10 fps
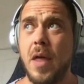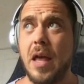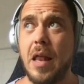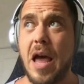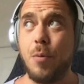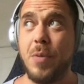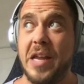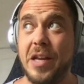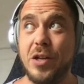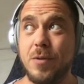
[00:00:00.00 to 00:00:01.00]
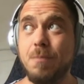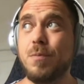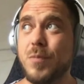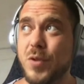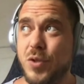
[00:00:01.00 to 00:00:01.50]
allow me
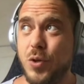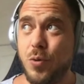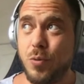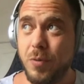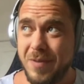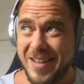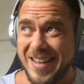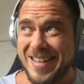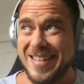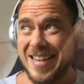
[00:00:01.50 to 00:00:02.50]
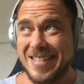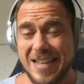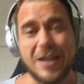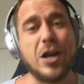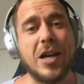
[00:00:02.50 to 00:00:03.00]
to index
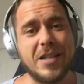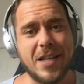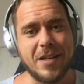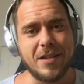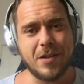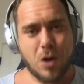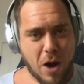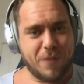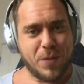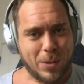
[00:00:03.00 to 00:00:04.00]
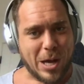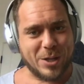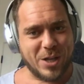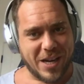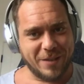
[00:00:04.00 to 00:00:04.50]
that content off the
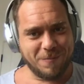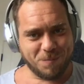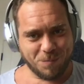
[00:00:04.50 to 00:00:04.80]
blockchain,